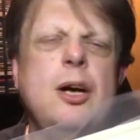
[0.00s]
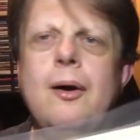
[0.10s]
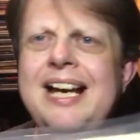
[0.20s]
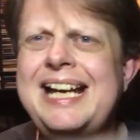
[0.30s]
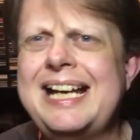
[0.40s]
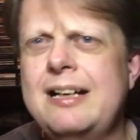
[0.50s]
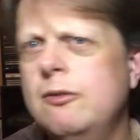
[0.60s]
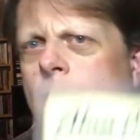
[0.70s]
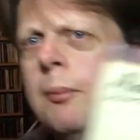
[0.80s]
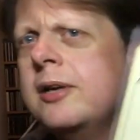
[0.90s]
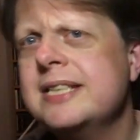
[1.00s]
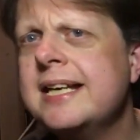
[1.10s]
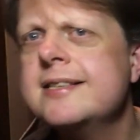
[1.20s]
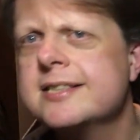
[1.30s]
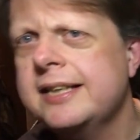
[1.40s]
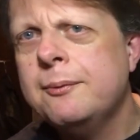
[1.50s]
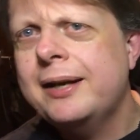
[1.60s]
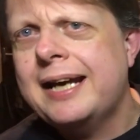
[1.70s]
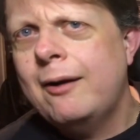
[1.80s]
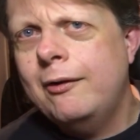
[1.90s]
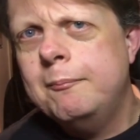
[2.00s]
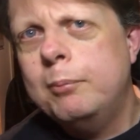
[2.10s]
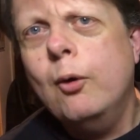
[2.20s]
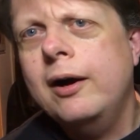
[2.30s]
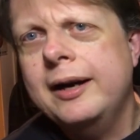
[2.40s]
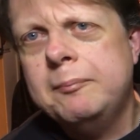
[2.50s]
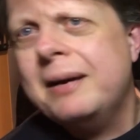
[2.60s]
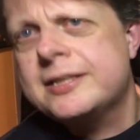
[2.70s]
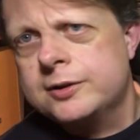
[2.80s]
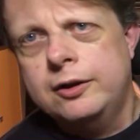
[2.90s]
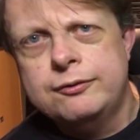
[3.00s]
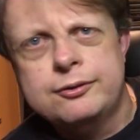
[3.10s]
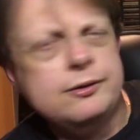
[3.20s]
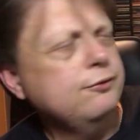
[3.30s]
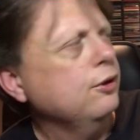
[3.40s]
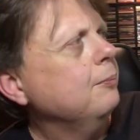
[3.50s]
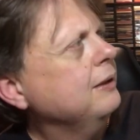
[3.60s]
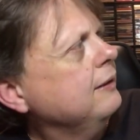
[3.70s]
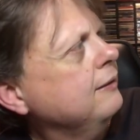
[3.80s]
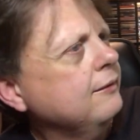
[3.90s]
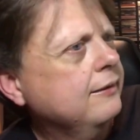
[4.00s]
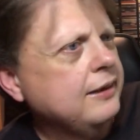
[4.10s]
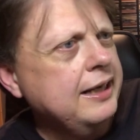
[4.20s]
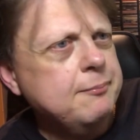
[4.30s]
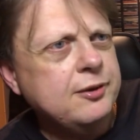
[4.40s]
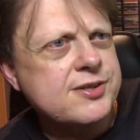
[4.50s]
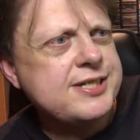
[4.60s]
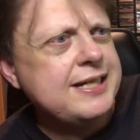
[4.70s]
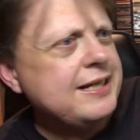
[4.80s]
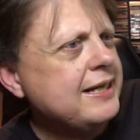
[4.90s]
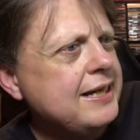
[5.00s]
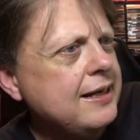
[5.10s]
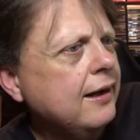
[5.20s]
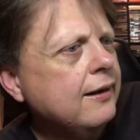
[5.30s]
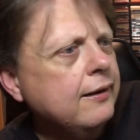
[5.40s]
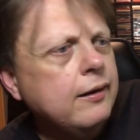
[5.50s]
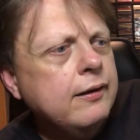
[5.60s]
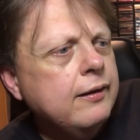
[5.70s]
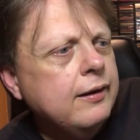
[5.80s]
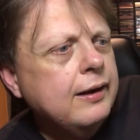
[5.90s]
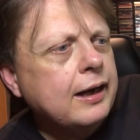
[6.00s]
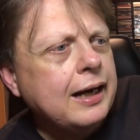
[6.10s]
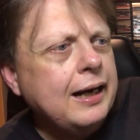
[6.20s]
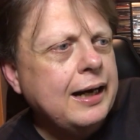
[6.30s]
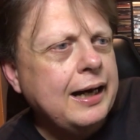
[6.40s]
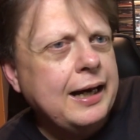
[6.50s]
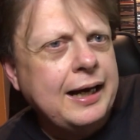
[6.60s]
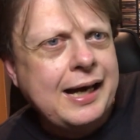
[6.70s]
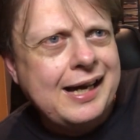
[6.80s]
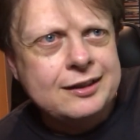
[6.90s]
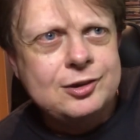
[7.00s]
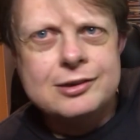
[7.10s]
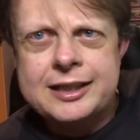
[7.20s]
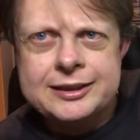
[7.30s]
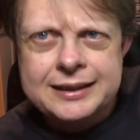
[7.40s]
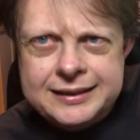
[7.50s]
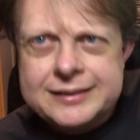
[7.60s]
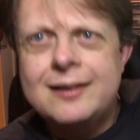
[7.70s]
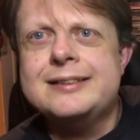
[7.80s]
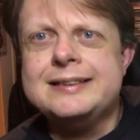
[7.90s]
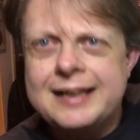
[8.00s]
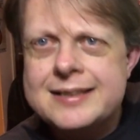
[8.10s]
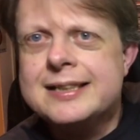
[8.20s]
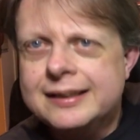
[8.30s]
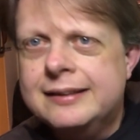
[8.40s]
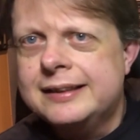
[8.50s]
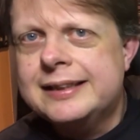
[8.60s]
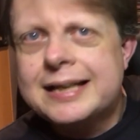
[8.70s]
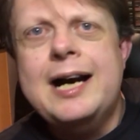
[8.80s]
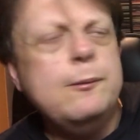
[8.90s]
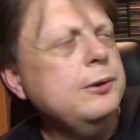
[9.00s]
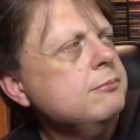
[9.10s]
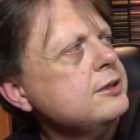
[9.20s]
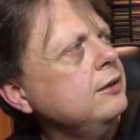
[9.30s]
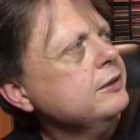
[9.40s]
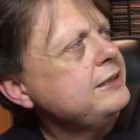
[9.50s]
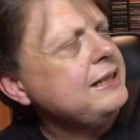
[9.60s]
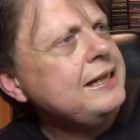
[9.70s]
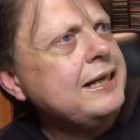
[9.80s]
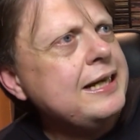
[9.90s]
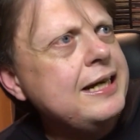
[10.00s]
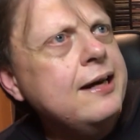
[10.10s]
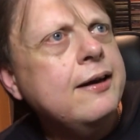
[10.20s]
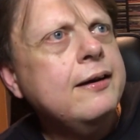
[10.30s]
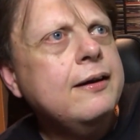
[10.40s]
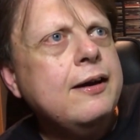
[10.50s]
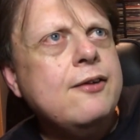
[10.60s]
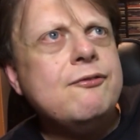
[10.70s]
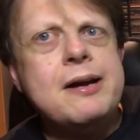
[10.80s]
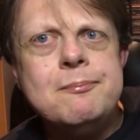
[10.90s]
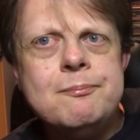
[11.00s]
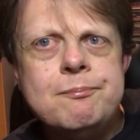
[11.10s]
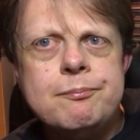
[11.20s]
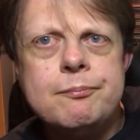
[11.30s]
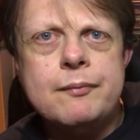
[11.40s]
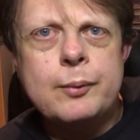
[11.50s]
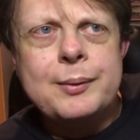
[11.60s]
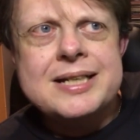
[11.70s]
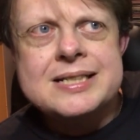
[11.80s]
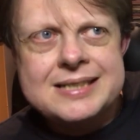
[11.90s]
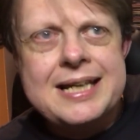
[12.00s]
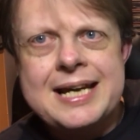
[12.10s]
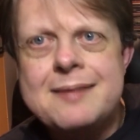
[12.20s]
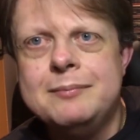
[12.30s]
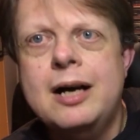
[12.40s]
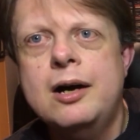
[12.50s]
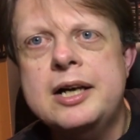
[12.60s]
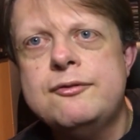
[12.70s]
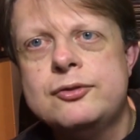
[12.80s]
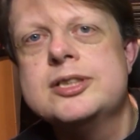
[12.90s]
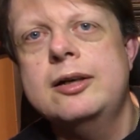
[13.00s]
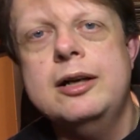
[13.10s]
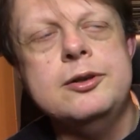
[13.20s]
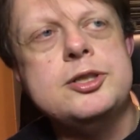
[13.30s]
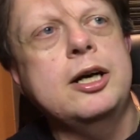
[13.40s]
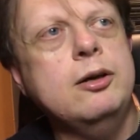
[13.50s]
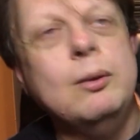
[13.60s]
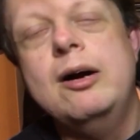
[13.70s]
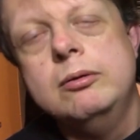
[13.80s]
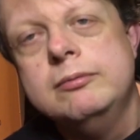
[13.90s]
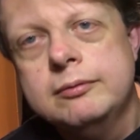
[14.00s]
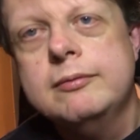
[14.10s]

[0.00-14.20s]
I almost instantly went out and bought a best of from him on CD, and gradually started getting his albums on CD. Then we went to see him live, a solo show, well,